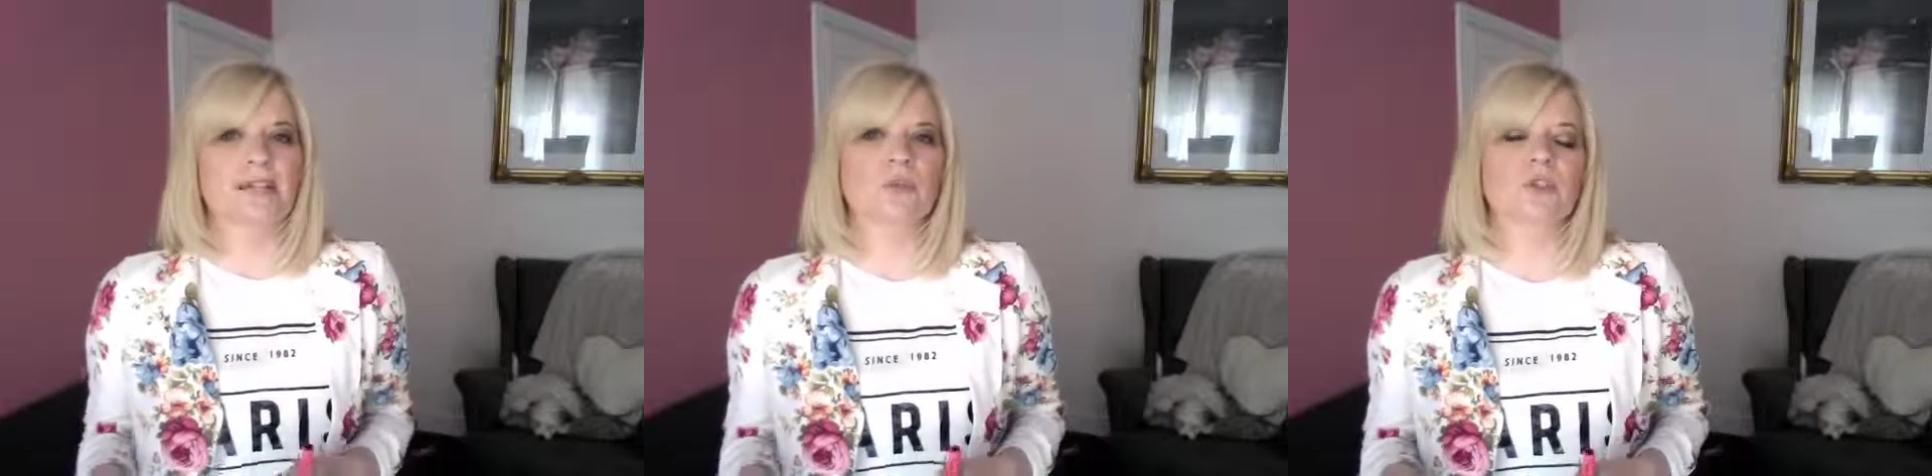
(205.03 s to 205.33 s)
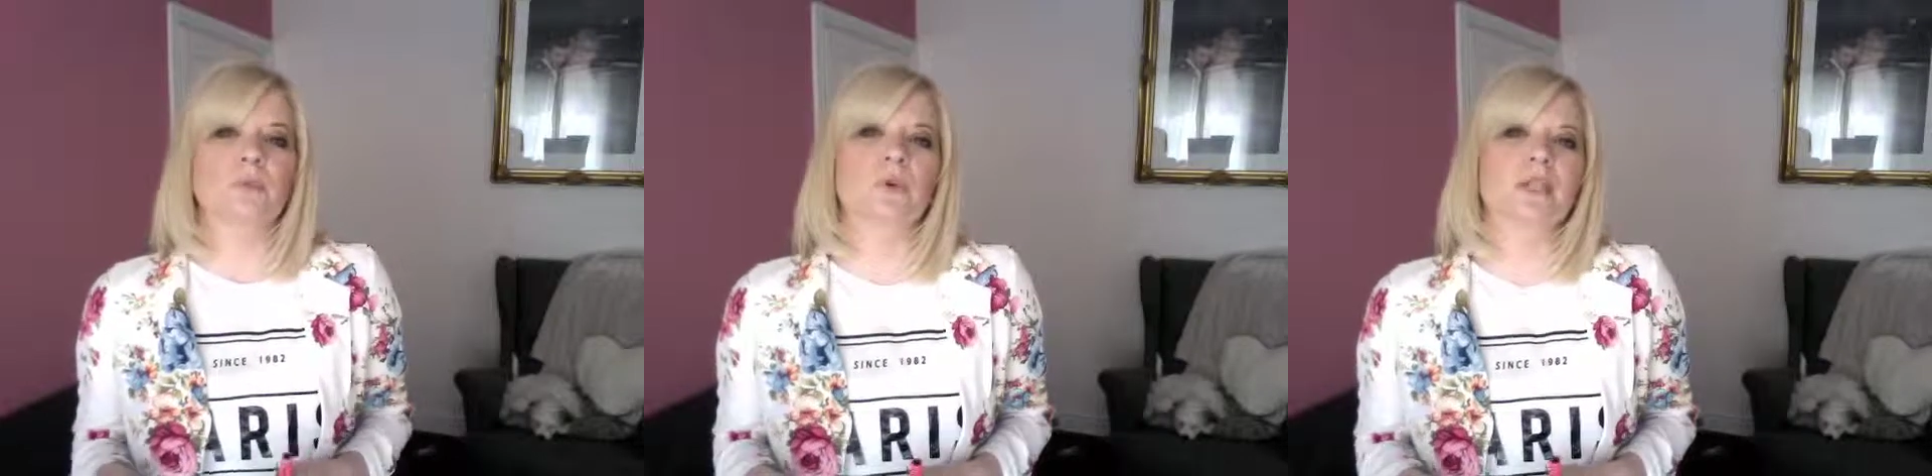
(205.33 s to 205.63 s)
and
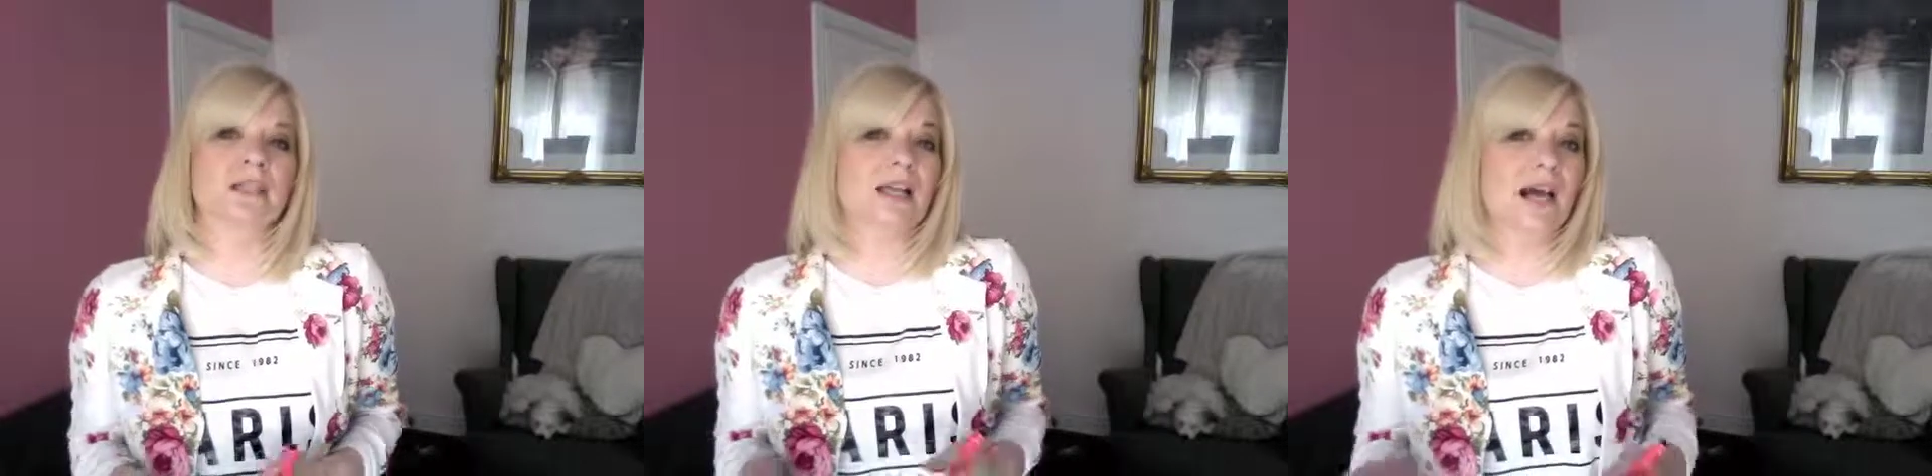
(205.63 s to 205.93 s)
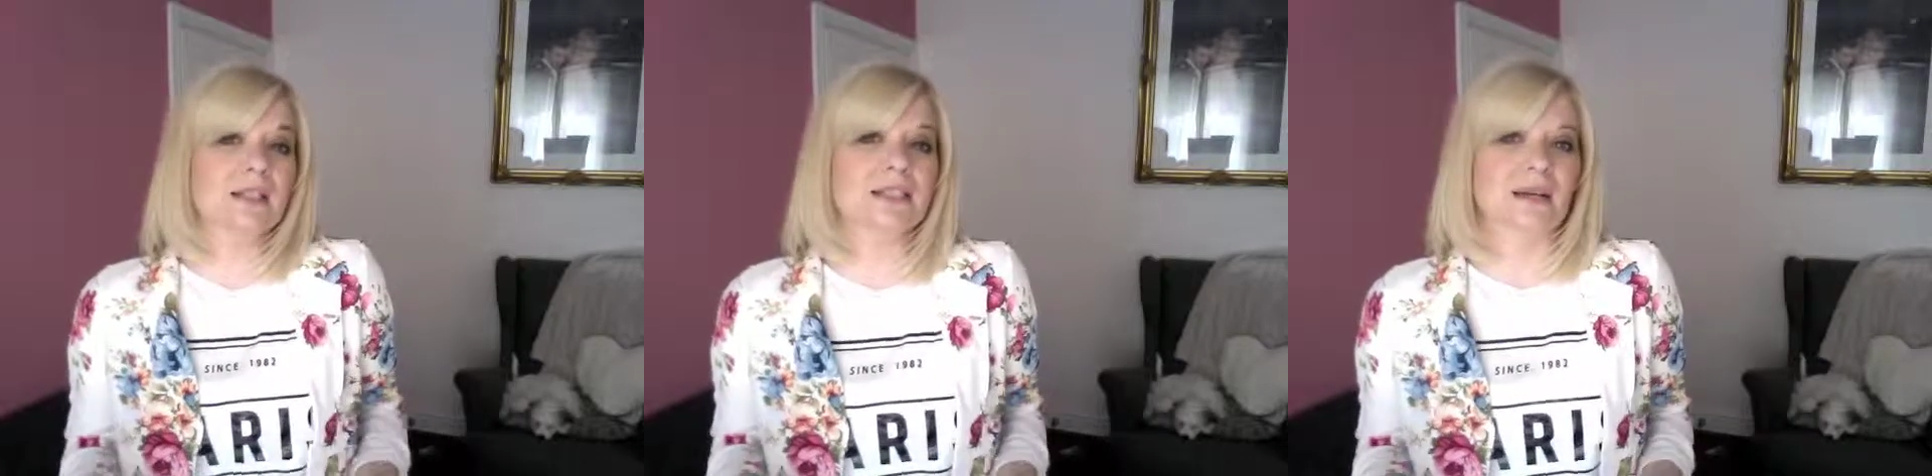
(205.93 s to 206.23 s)
groom bring a
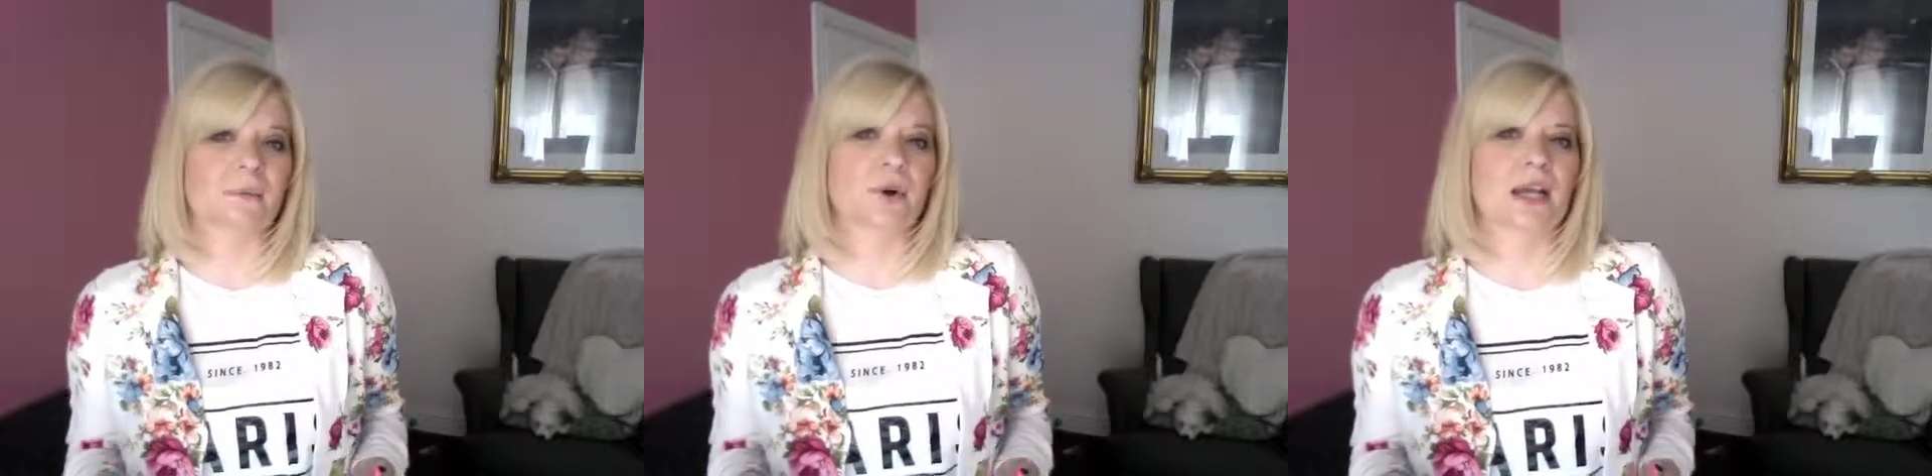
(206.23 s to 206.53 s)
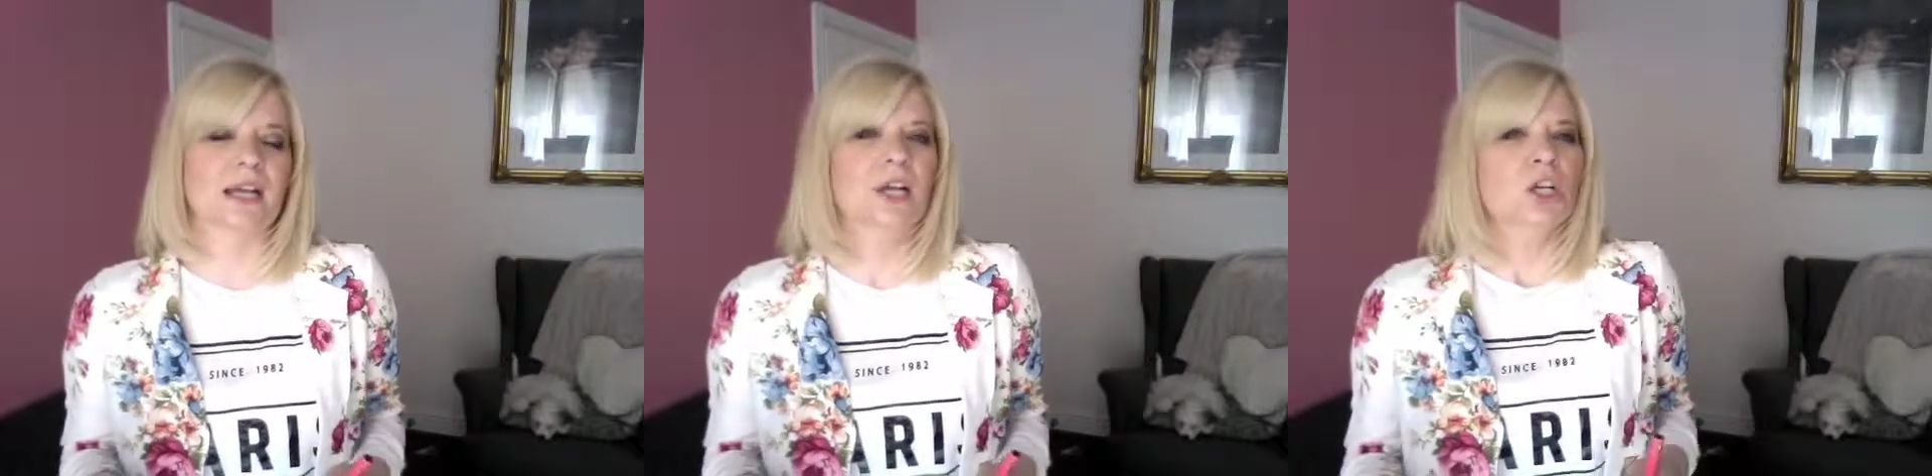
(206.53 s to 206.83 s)
coloured
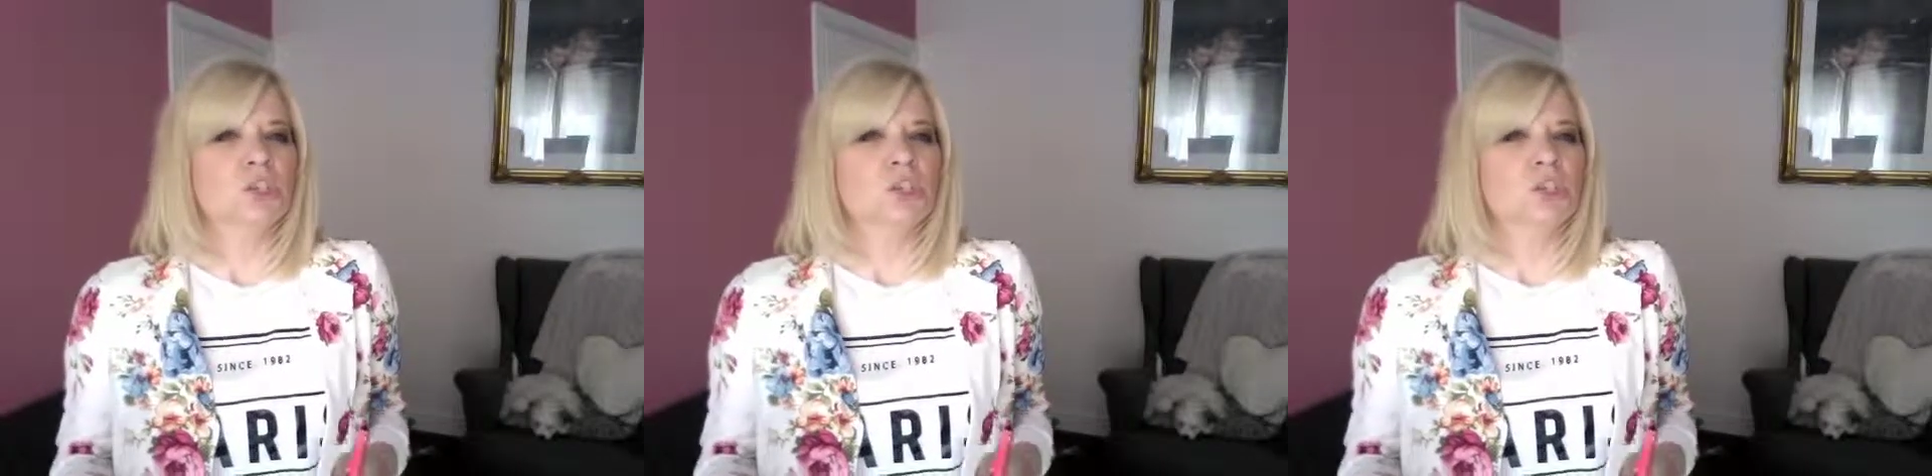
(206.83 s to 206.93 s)
umbrella,